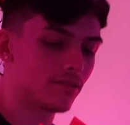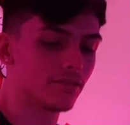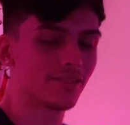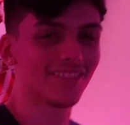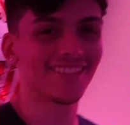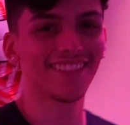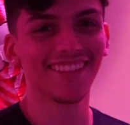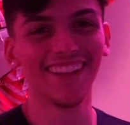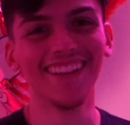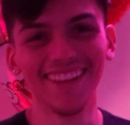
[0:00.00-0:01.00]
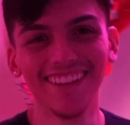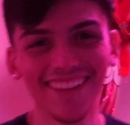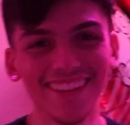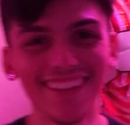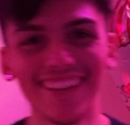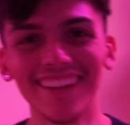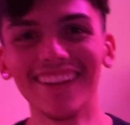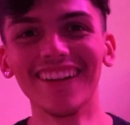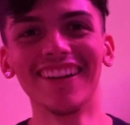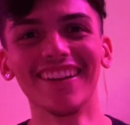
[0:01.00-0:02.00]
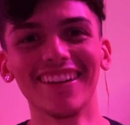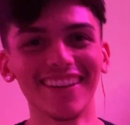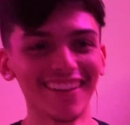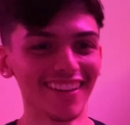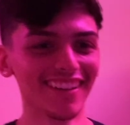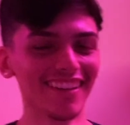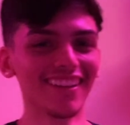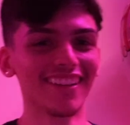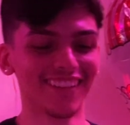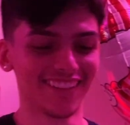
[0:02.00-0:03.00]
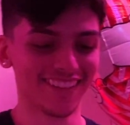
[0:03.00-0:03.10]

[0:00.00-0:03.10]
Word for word: Stop. I love you.